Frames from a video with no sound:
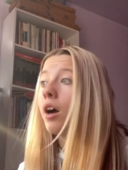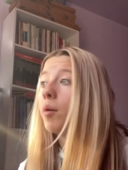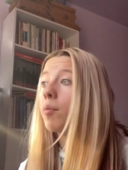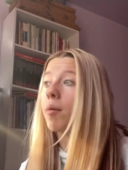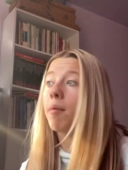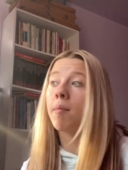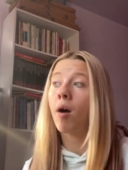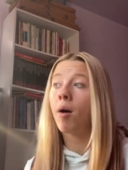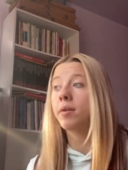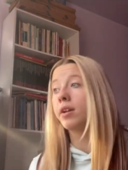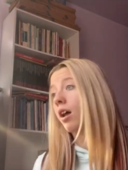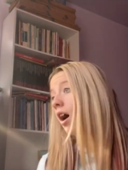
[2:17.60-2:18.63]
But my mom
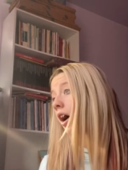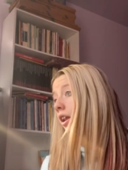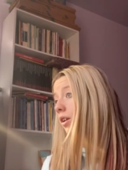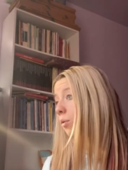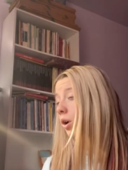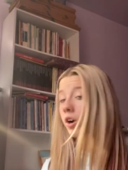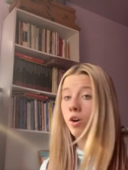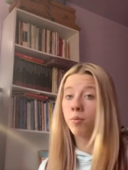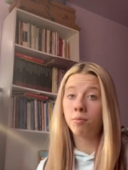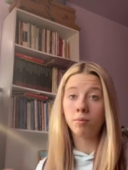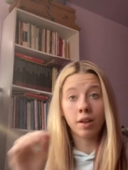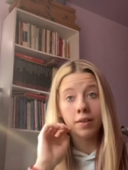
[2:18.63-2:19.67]
did not want her
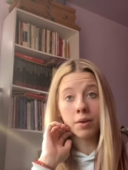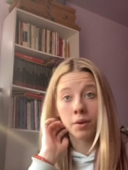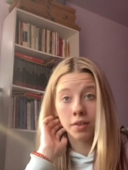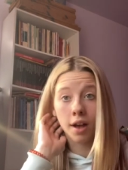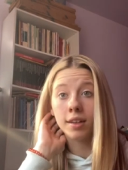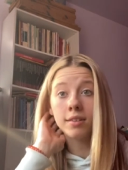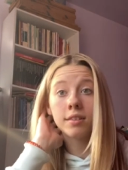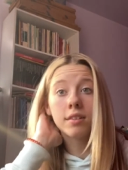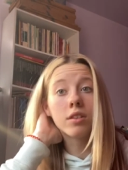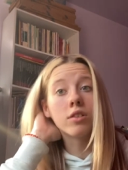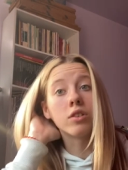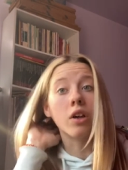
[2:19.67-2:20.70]
living with us,
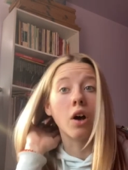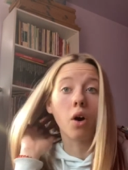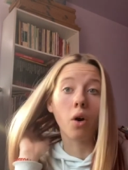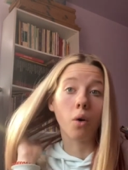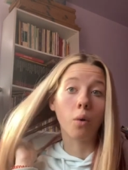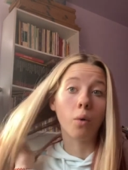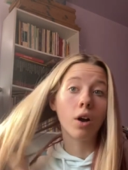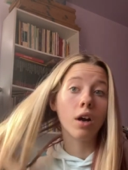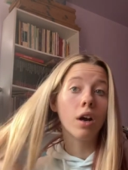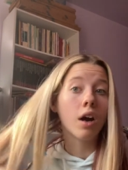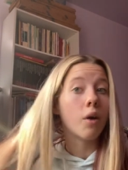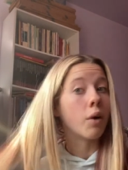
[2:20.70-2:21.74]
so
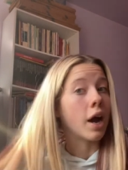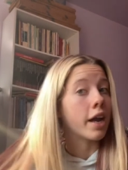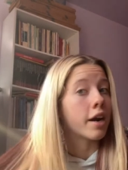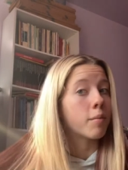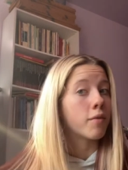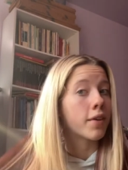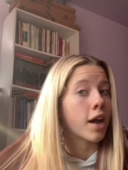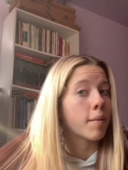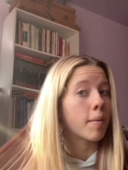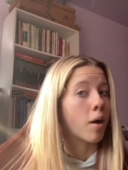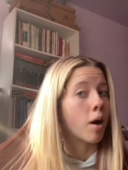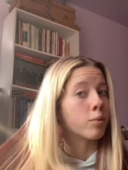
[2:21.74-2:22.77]
I ended up moving out of
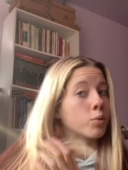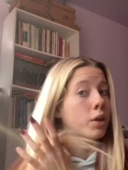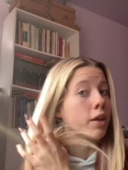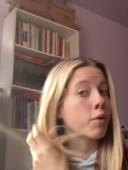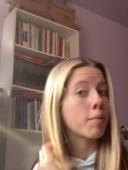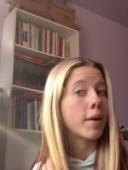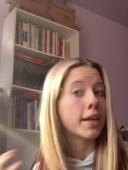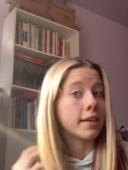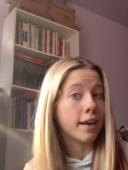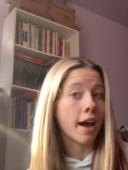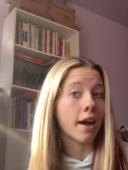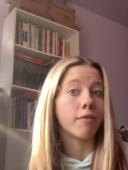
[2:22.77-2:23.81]
my mom's. We lived with my
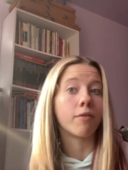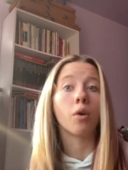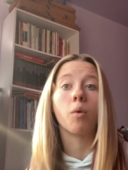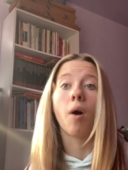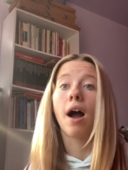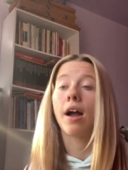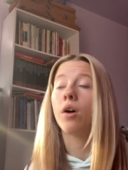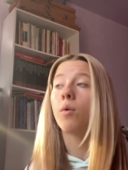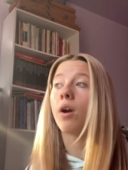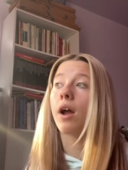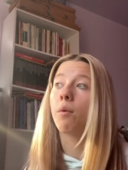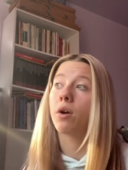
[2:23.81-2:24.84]
dad for a while
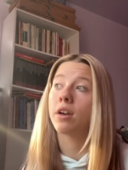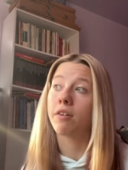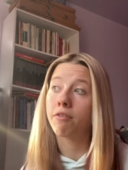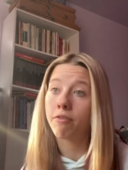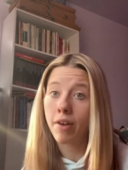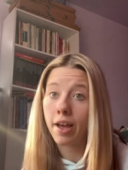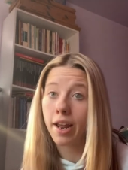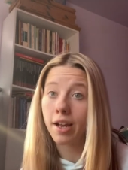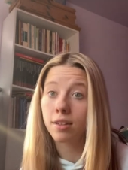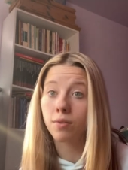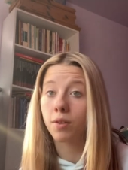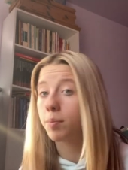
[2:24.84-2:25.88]
where I worked at
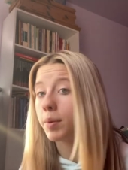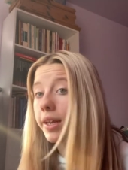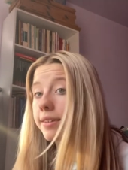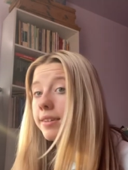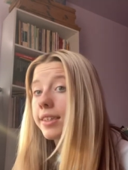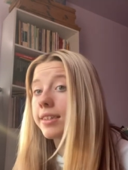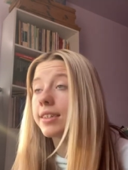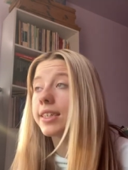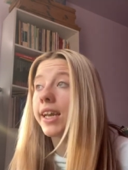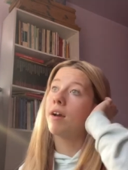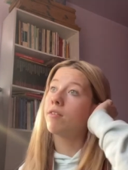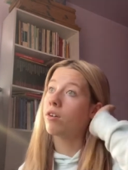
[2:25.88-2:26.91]
FedEx for the peak
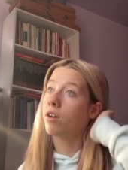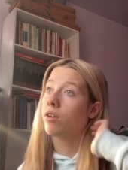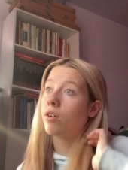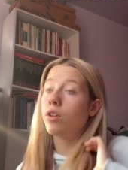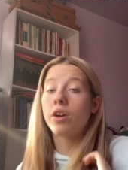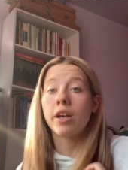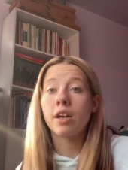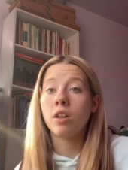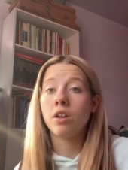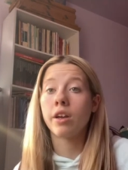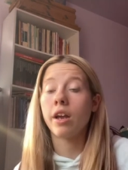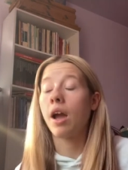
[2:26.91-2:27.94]
season. After looking and
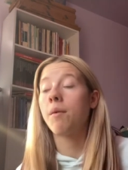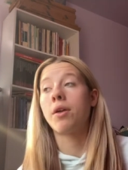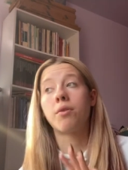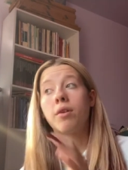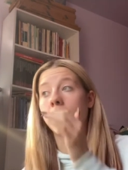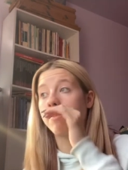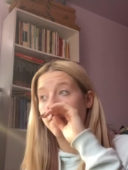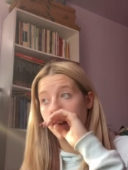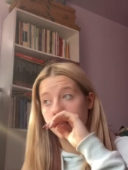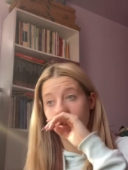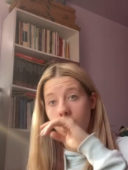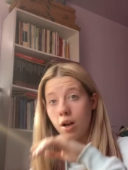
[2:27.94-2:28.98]
looking, I went through like
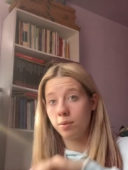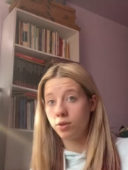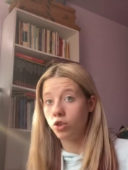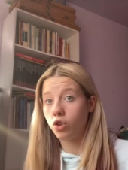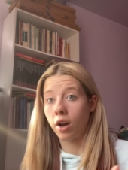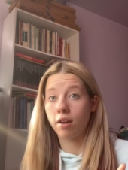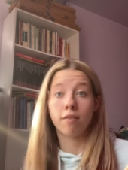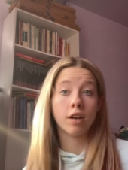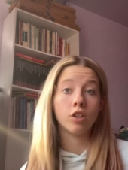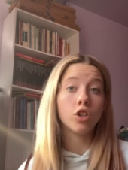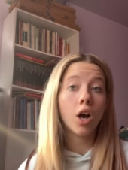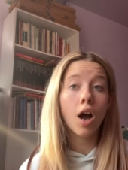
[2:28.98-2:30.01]
five jobs trying to find a
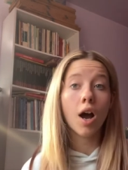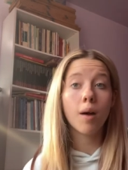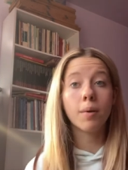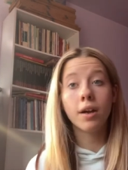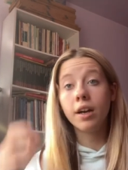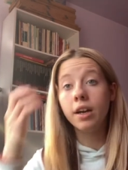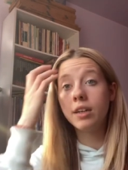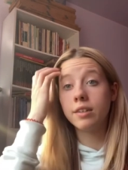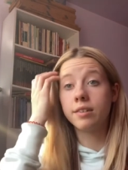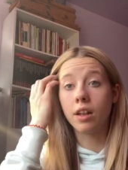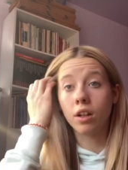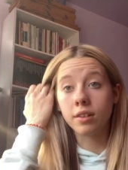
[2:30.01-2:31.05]
job to
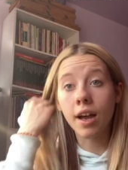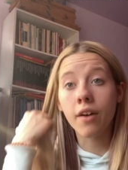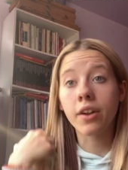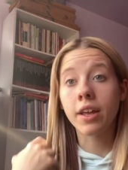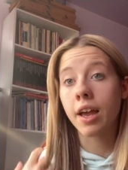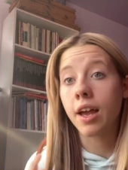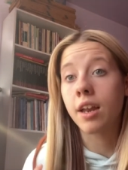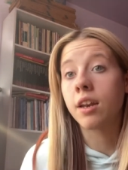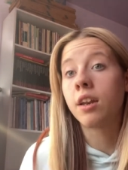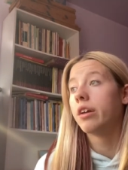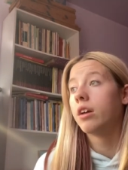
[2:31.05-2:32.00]
settle down again.